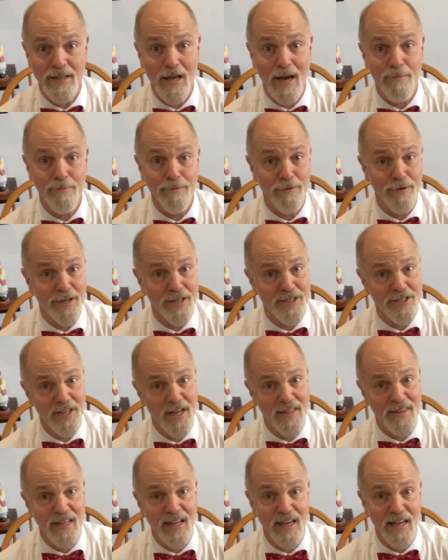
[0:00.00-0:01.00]
I
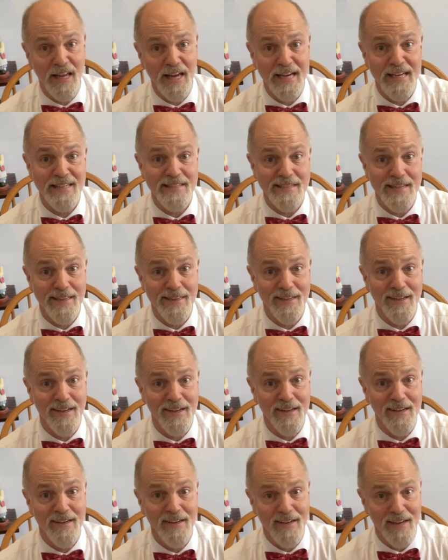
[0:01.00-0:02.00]
appreciate the likes and the
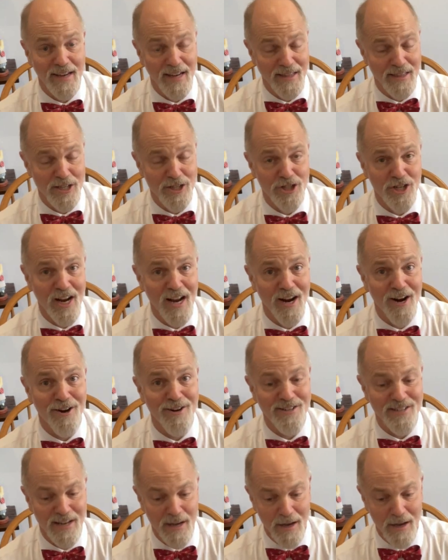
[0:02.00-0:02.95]
and the shares.